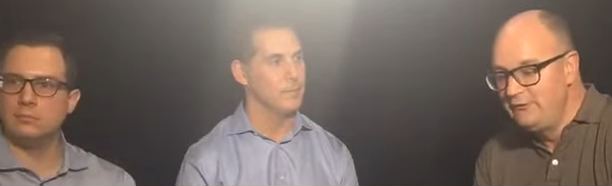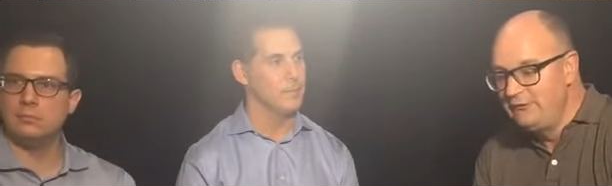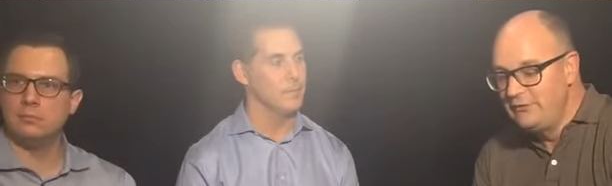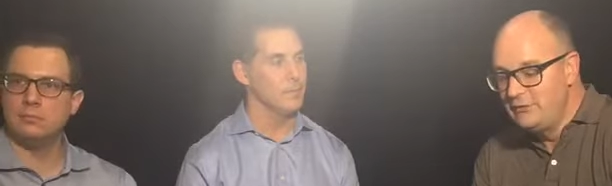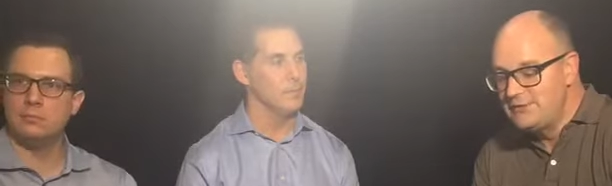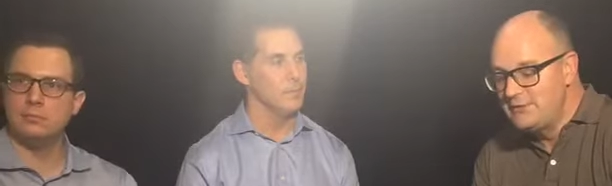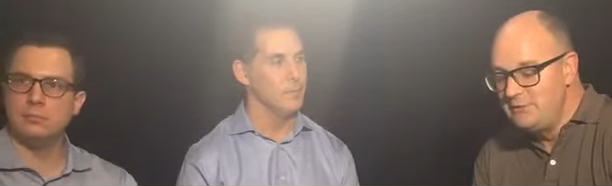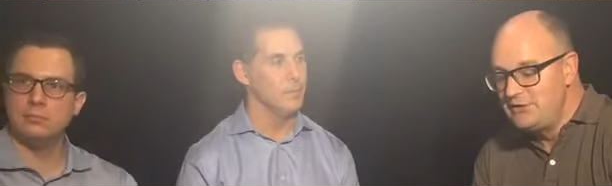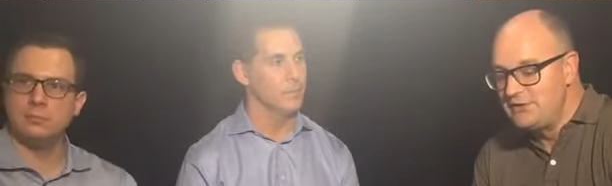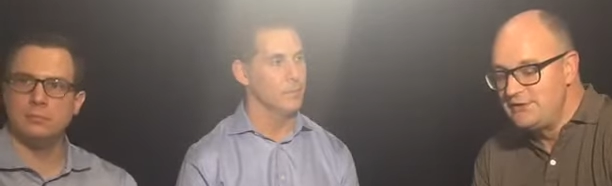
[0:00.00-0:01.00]
Speaker 1: for
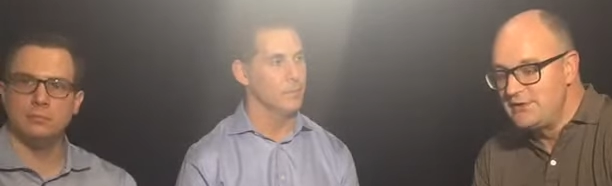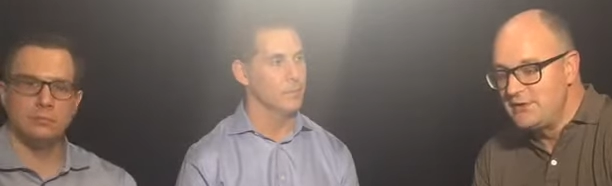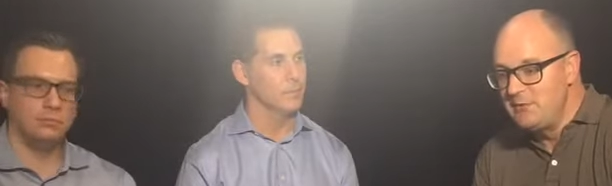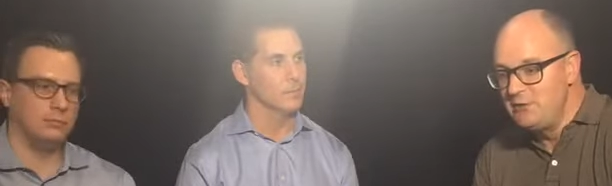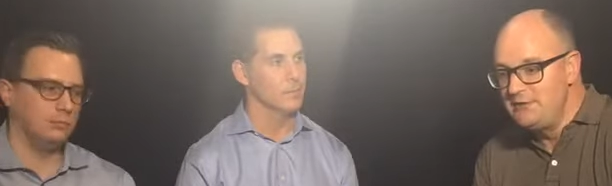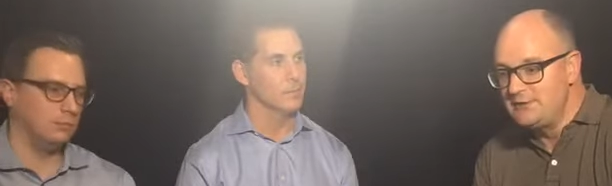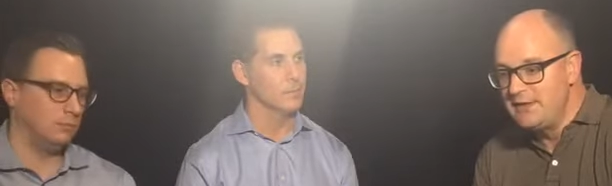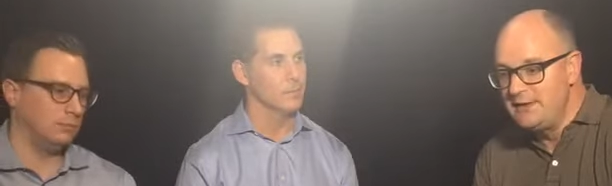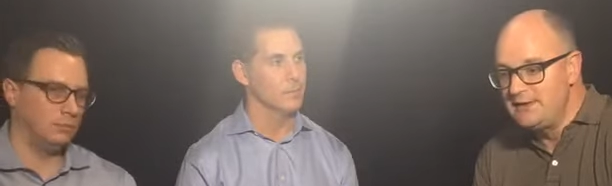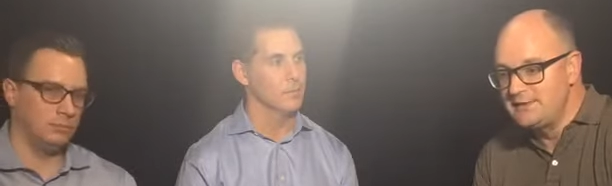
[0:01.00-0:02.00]
submissions at the moment, and
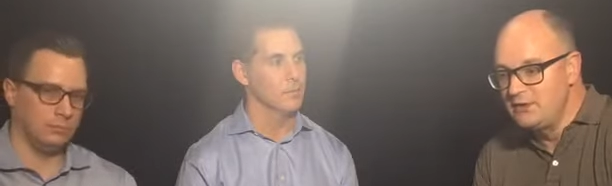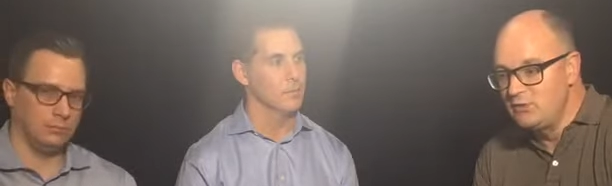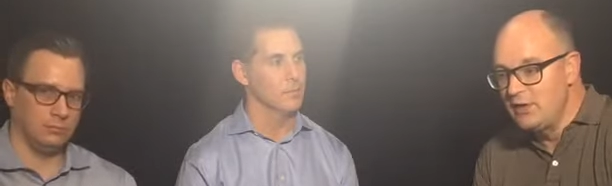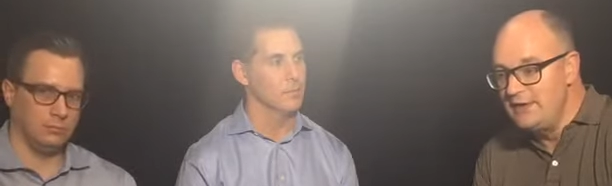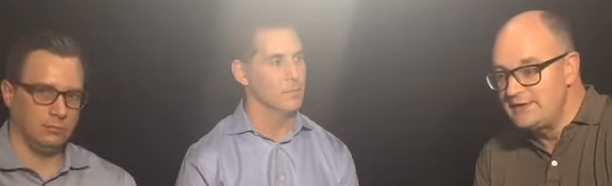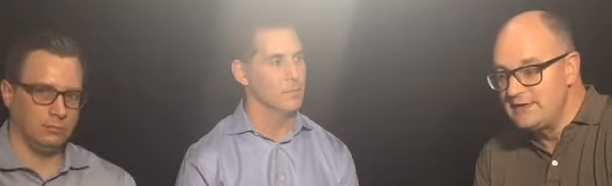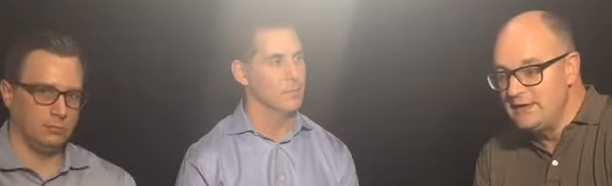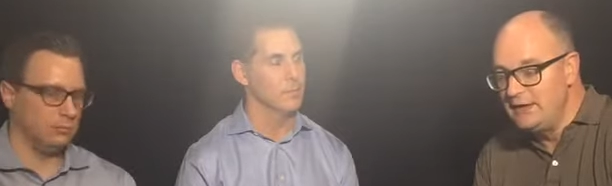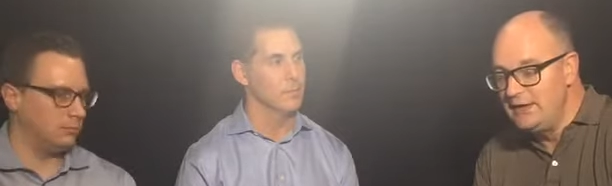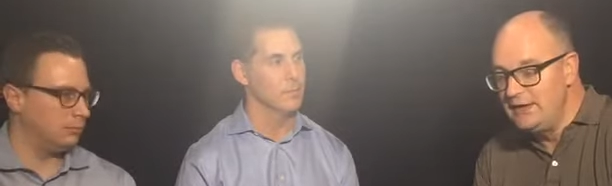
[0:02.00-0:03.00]
that's a great uh,
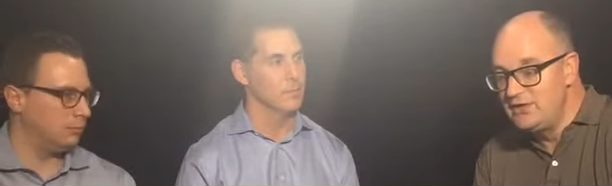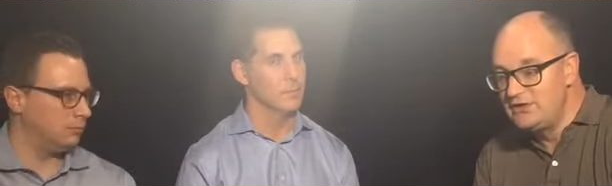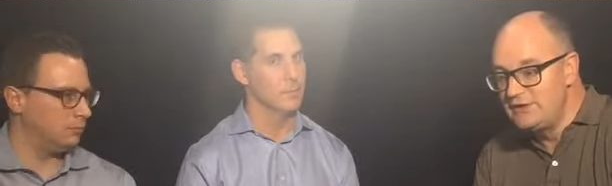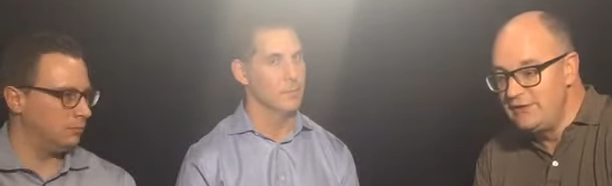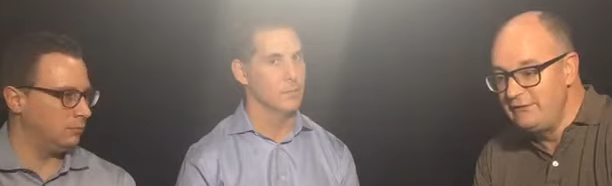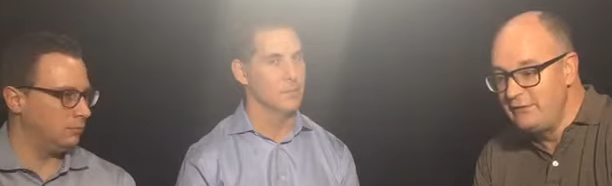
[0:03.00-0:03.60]
initiative that